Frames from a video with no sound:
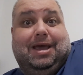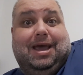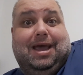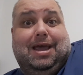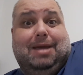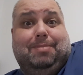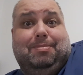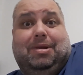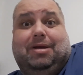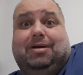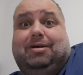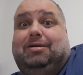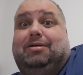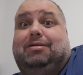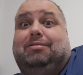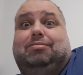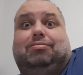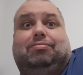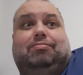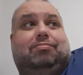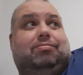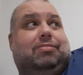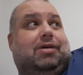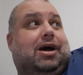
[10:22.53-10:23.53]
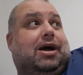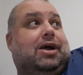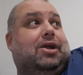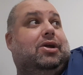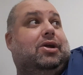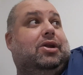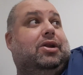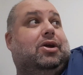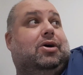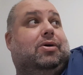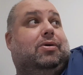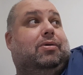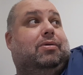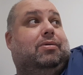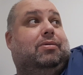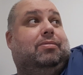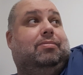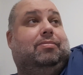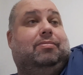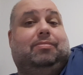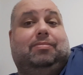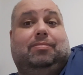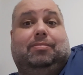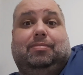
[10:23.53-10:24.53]
game. I don't know,
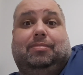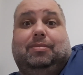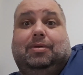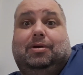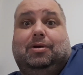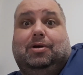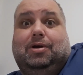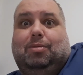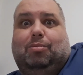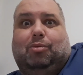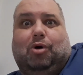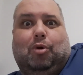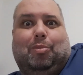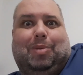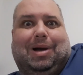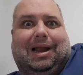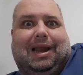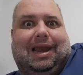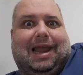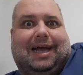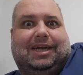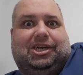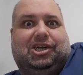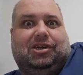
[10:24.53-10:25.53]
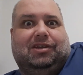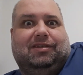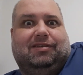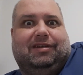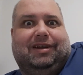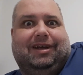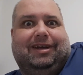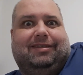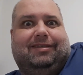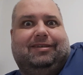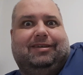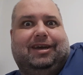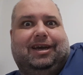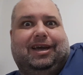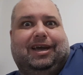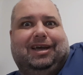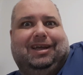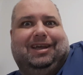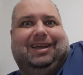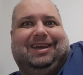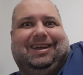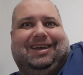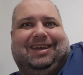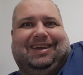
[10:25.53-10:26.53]
Mobile Legends, let's
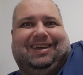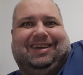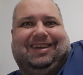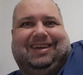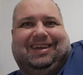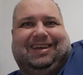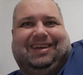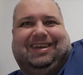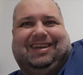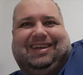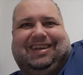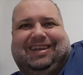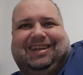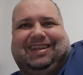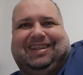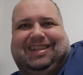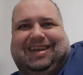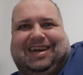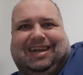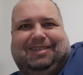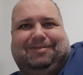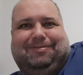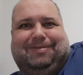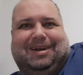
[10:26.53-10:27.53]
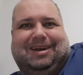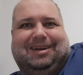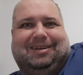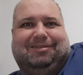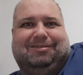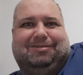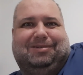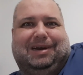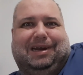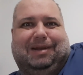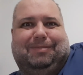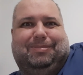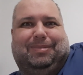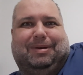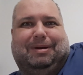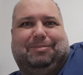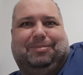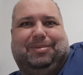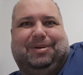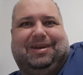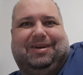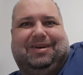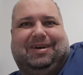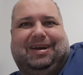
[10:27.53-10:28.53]
say. That one is really
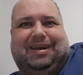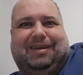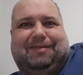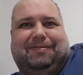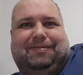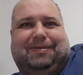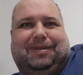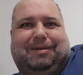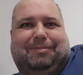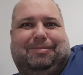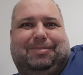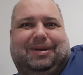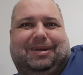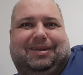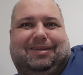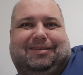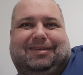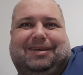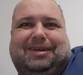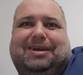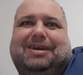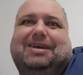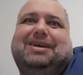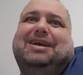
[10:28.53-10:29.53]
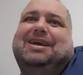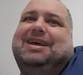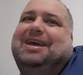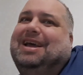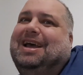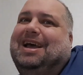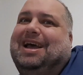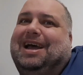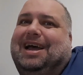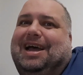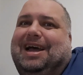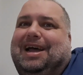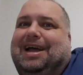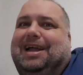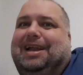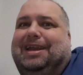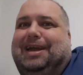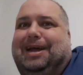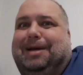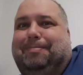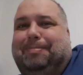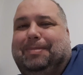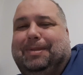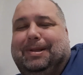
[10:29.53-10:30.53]
popular in the Philippines,
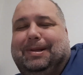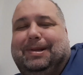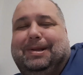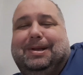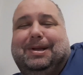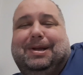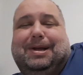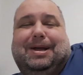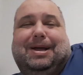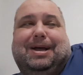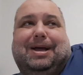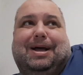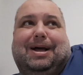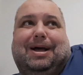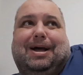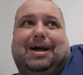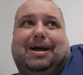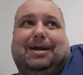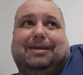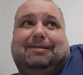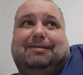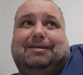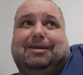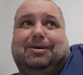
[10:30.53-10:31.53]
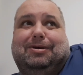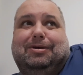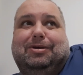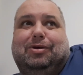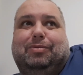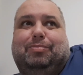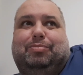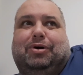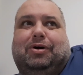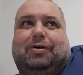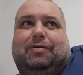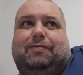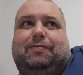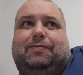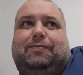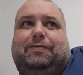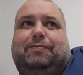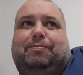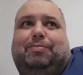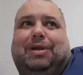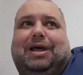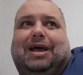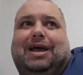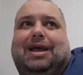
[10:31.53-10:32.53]
and yeah. So you
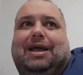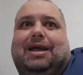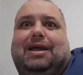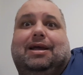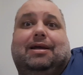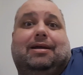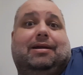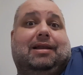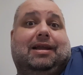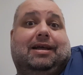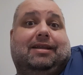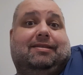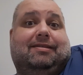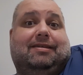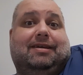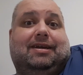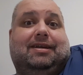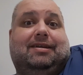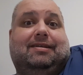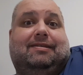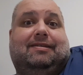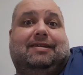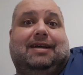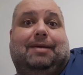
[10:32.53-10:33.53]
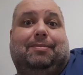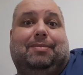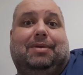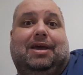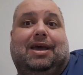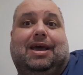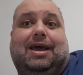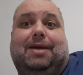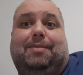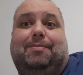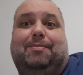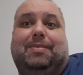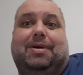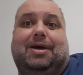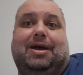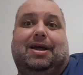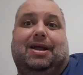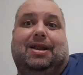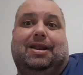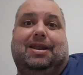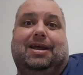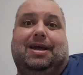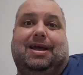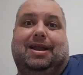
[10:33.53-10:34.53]
both play, let's say, the same game,
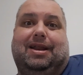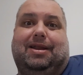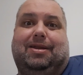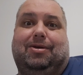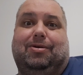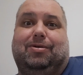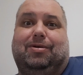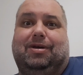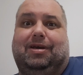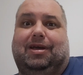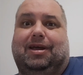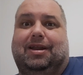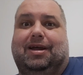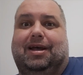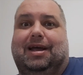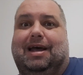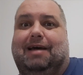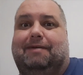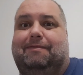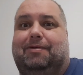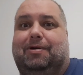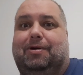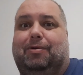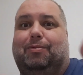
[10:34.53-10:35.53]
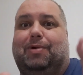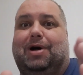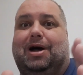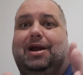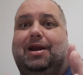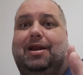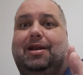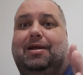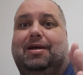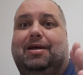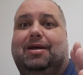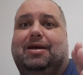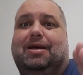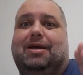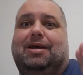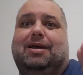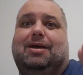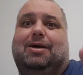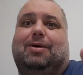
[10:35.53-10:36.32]
and then you can have on one